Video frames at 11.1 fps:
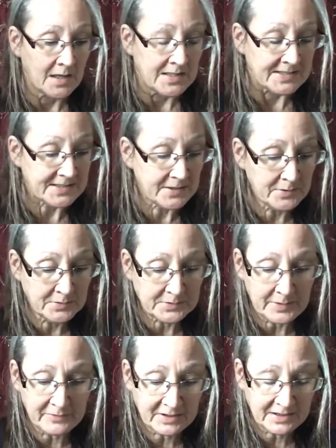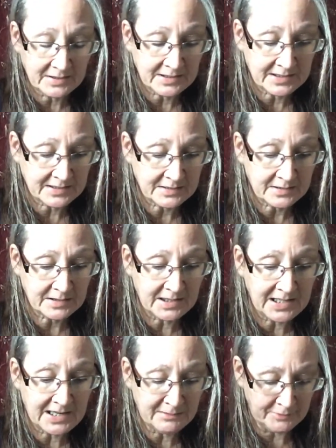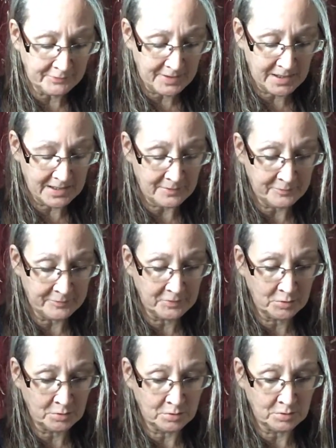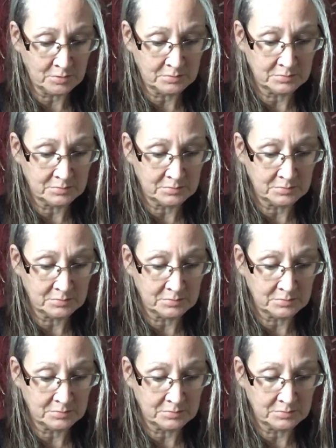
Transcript: So should we have a clarifier for,